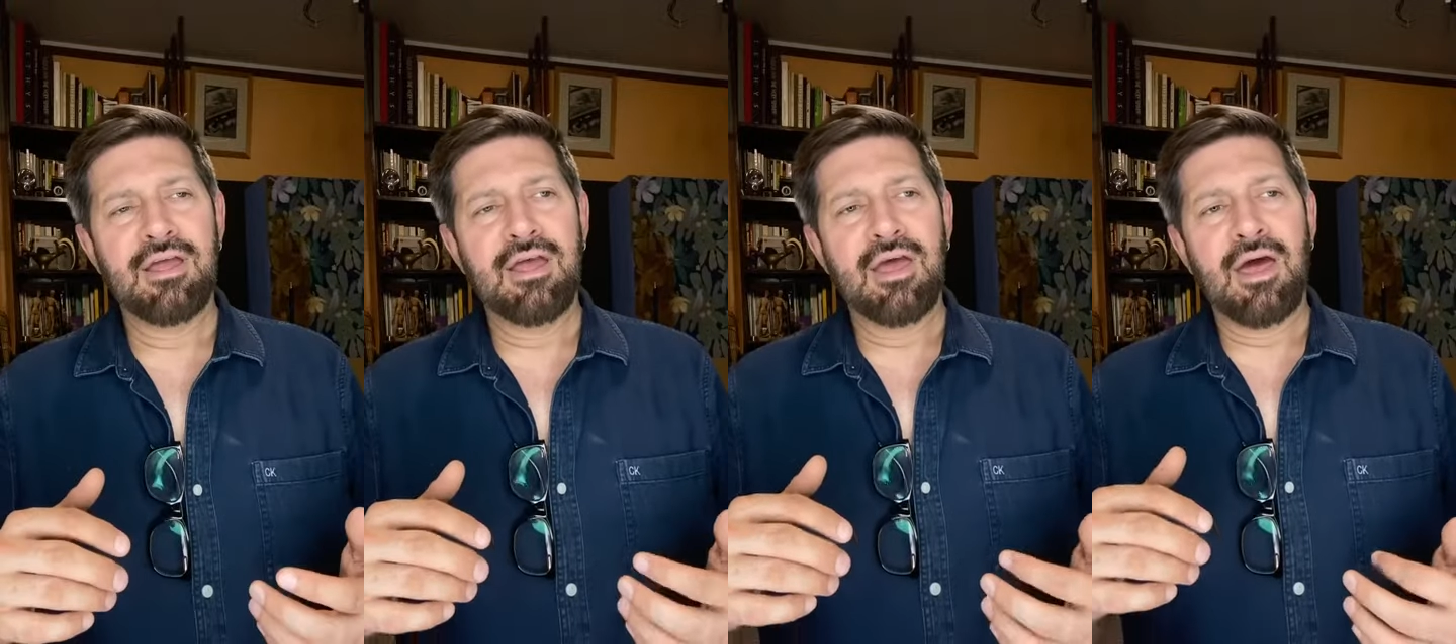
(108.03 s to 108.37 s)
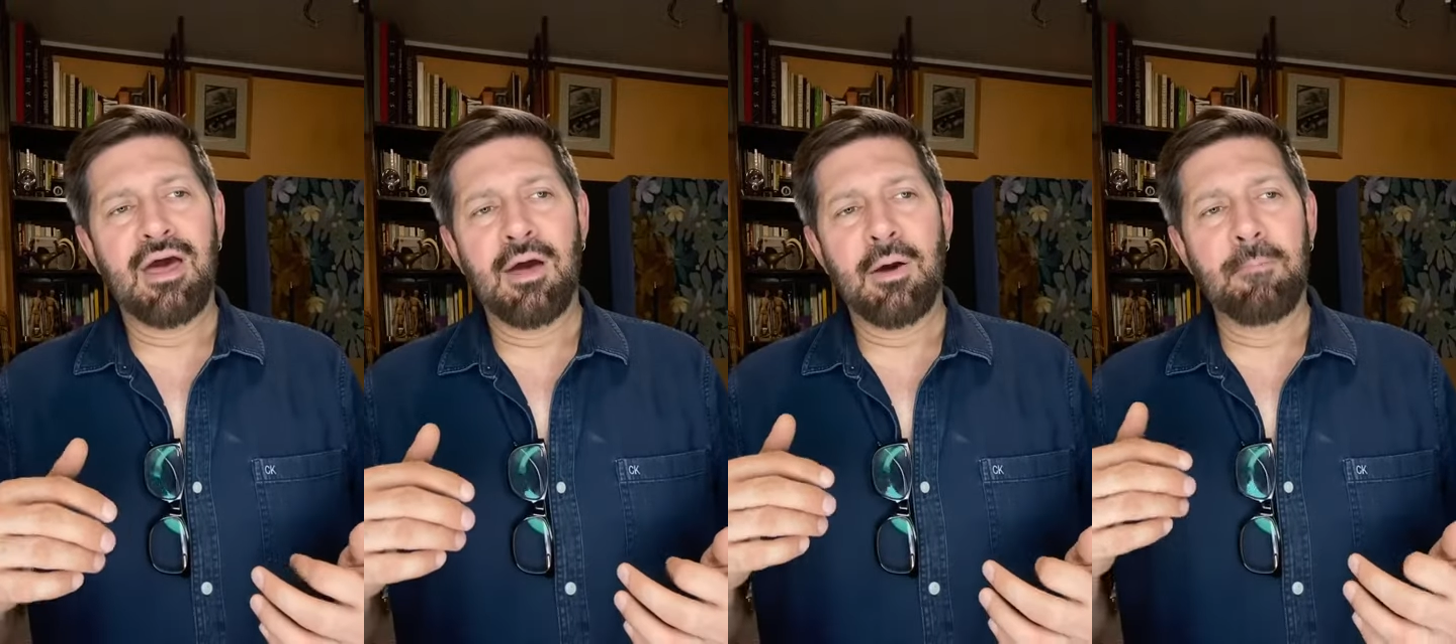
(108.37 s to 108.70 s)

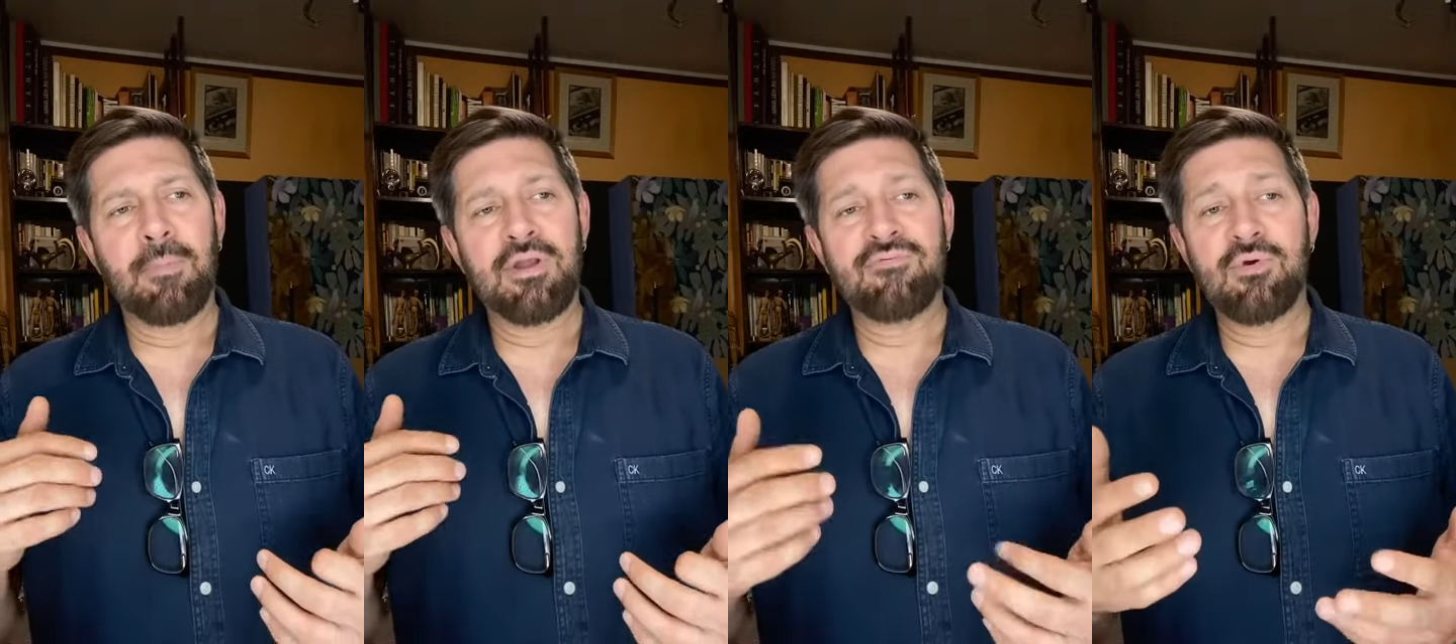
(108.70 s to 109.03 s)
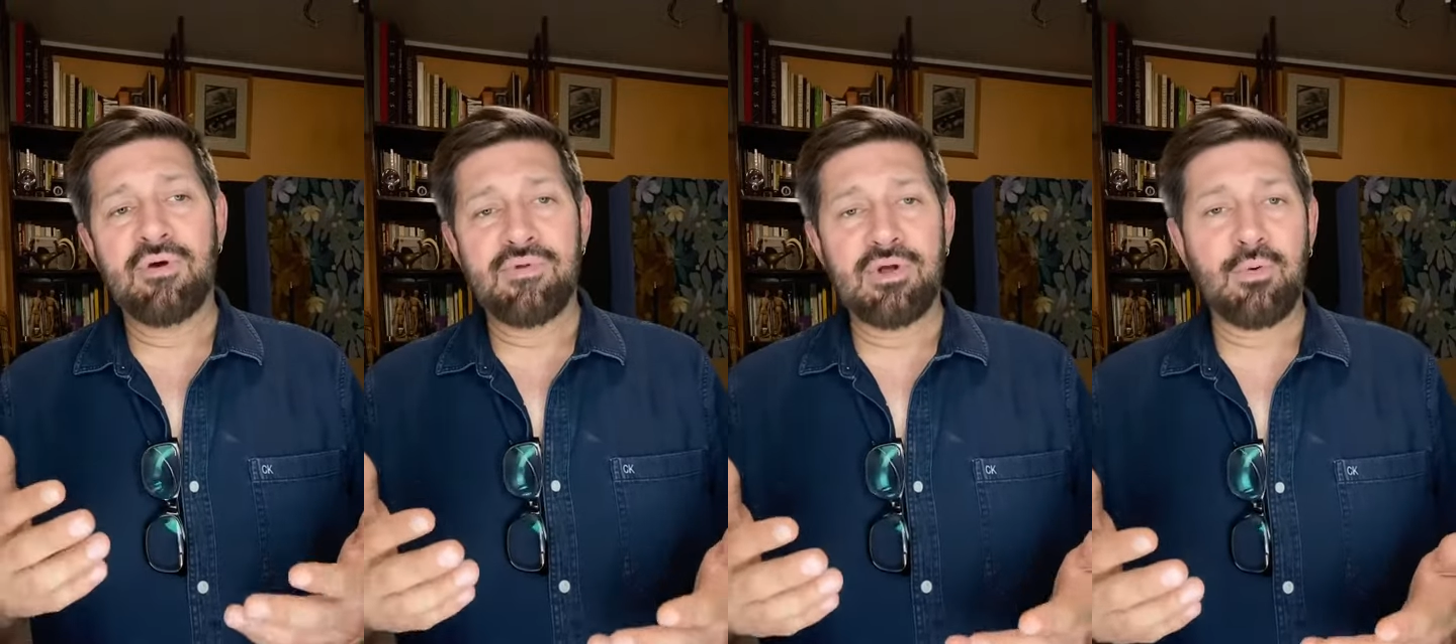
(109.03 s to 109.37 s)
But if you
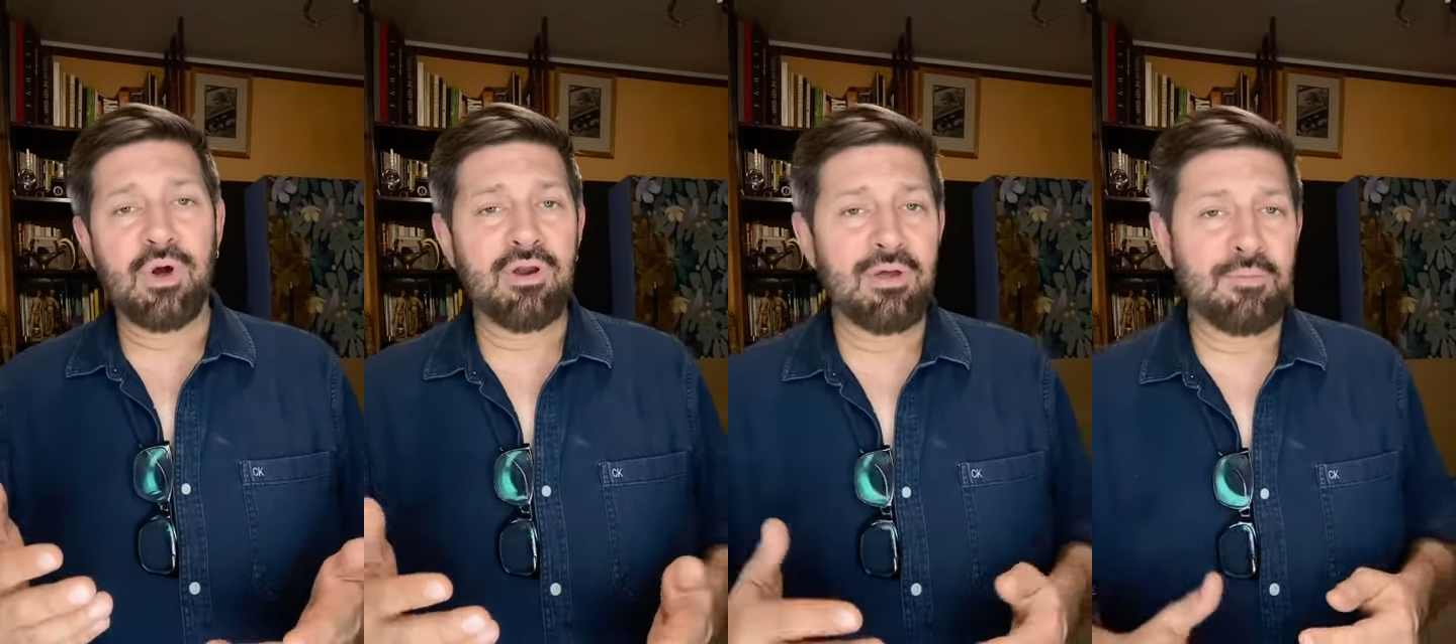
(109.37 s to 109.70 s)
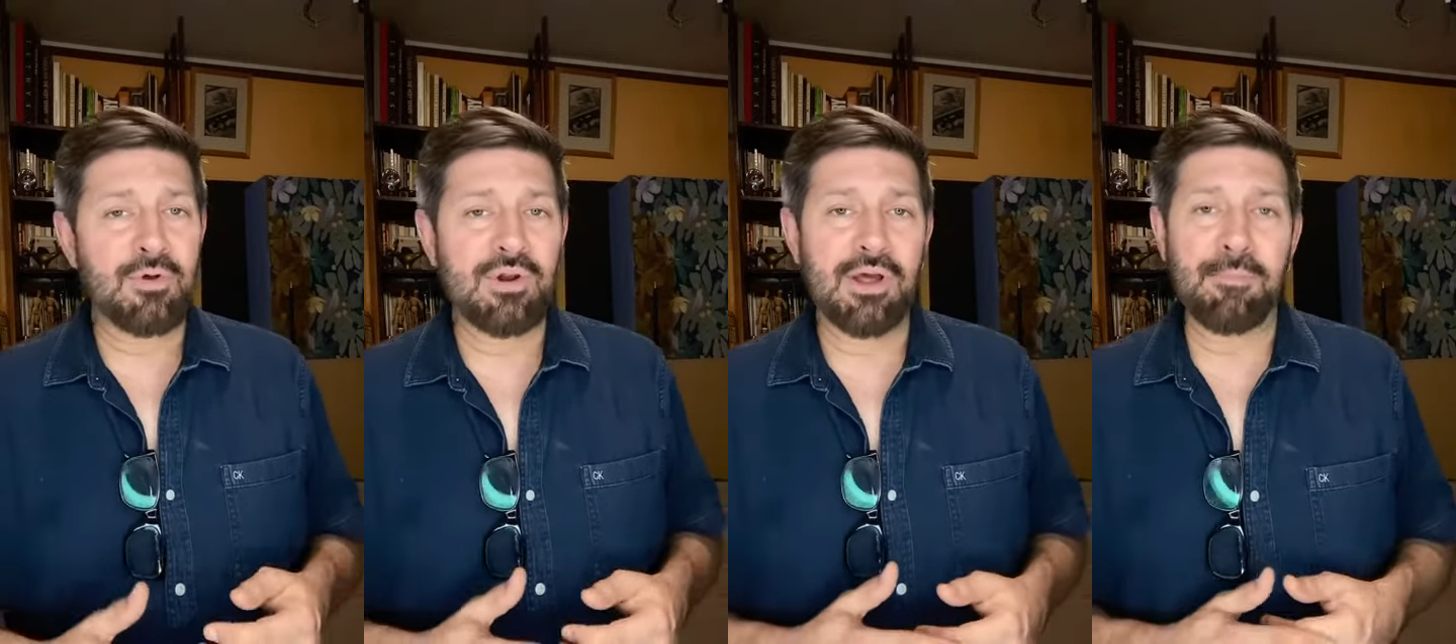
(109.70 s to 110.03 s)
have an aquarium,
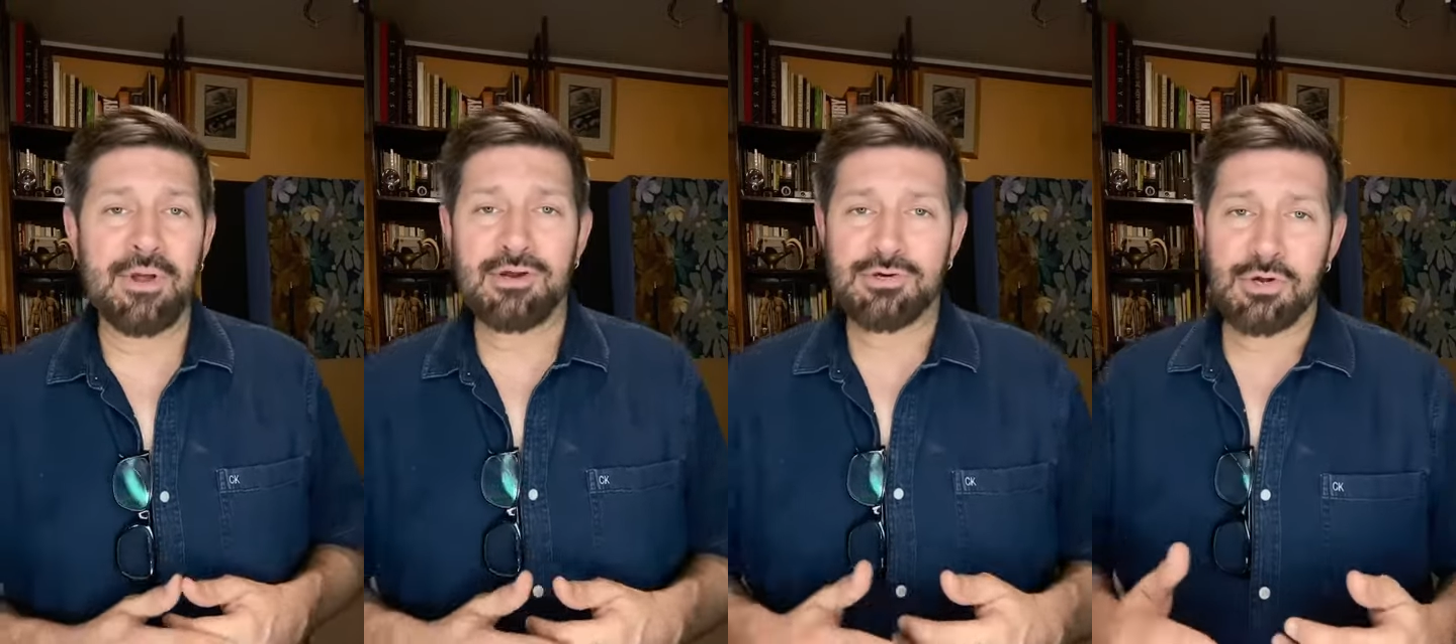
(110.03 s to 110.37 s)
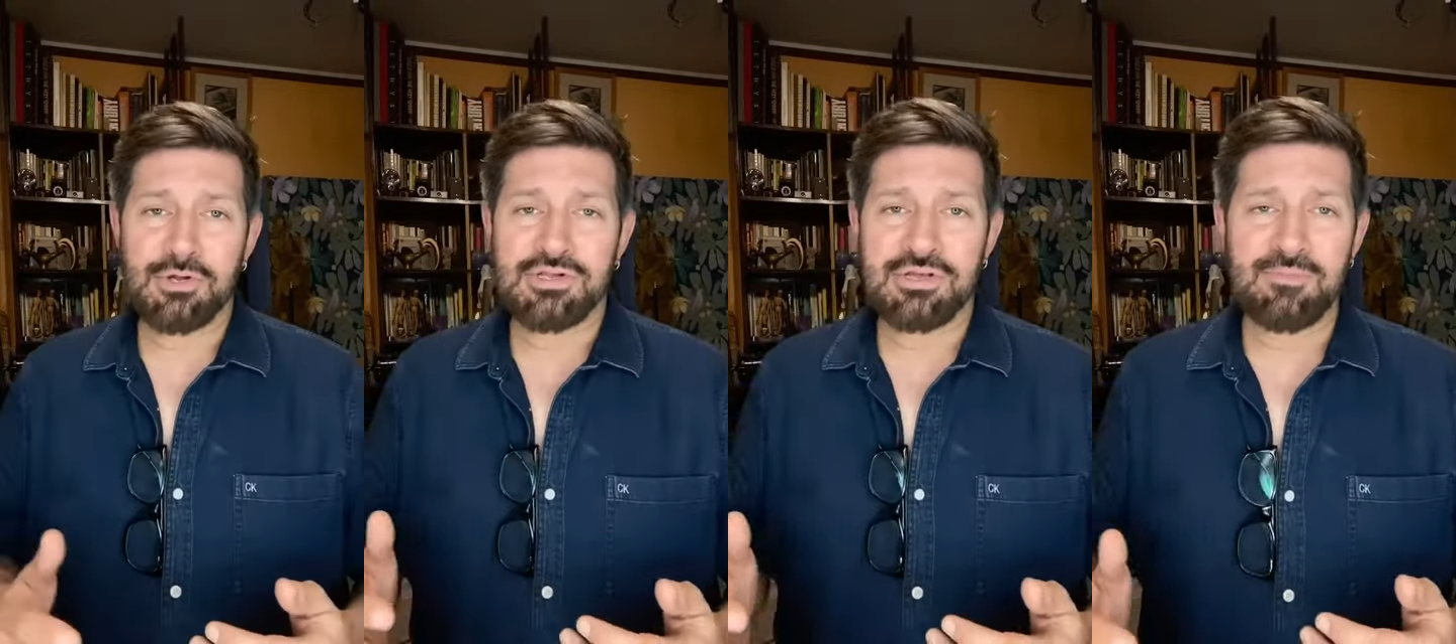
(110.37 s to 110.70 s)
you'll get better
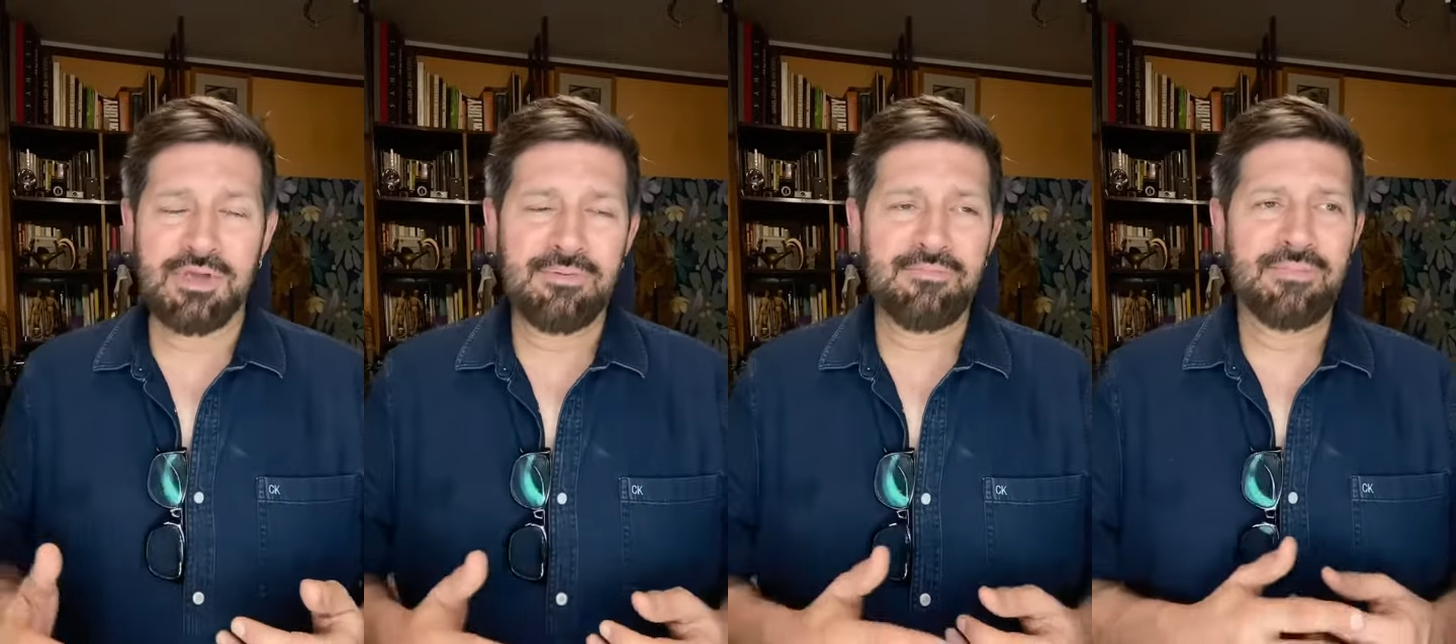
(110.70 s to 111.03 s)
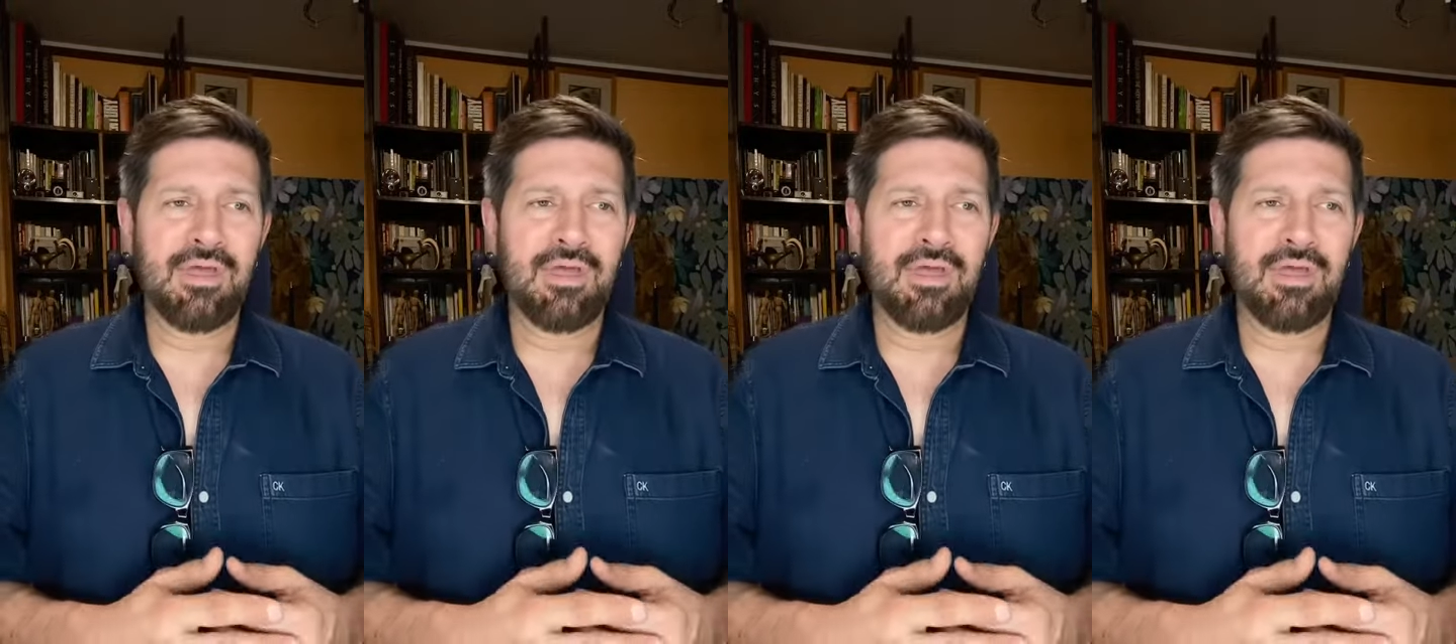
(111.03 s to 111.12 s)
shots than me.